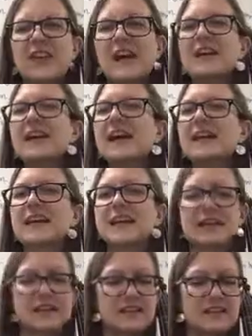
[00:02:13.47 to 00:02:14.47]
Try to not
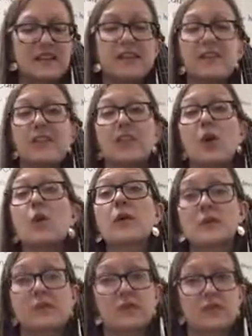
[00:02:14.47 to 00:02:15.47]
get onto the
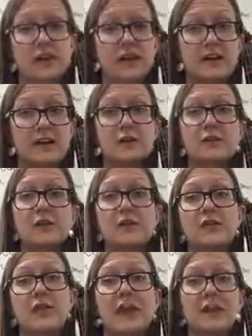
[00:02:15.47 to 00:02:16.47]
lower strings, or if you
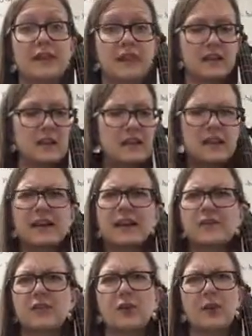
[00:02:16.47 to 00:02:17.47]
have a violin, getting
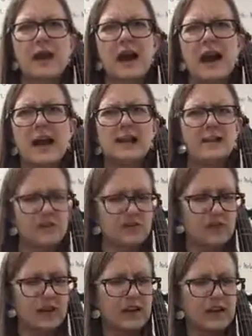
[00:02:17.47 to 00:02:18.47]
onto the way highest
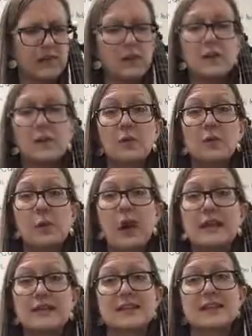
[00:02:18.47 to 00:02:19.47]
string. We don't
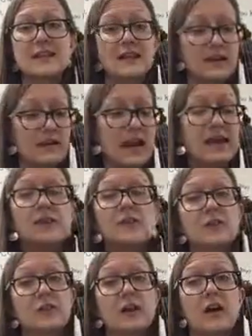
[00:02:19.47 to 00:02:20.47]
want any
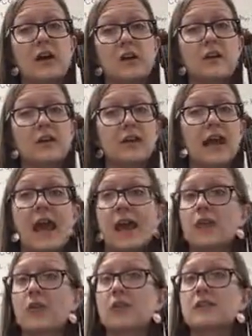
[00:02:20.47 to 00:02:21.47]
string other than
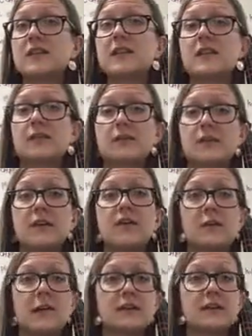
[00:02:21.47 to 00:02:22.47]
A or D for
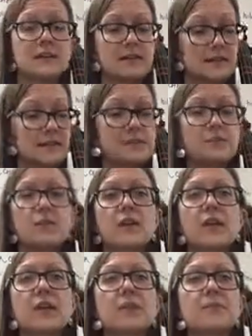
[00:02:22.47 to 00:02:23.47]
these ones.
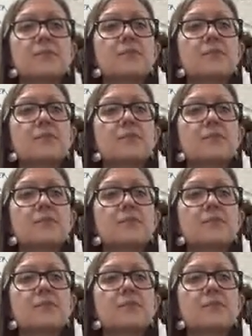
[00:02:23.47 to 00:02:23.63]
Okay.